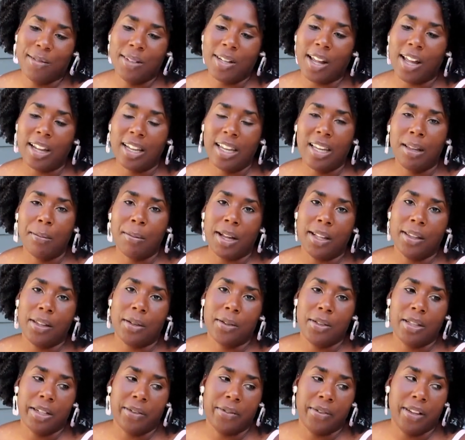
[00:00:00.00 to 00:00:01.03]
talking about
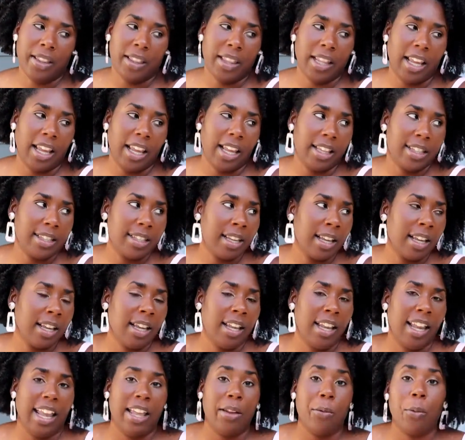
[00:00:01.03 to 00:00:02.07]
those different things.
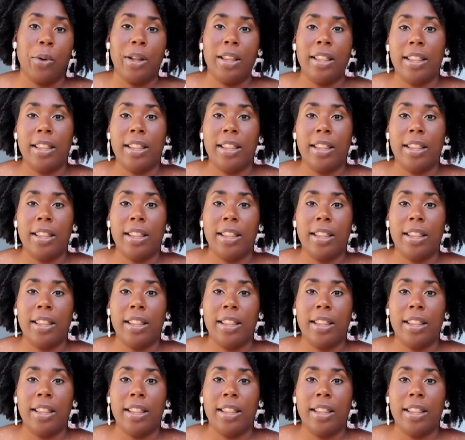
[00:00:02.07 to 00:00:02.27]
And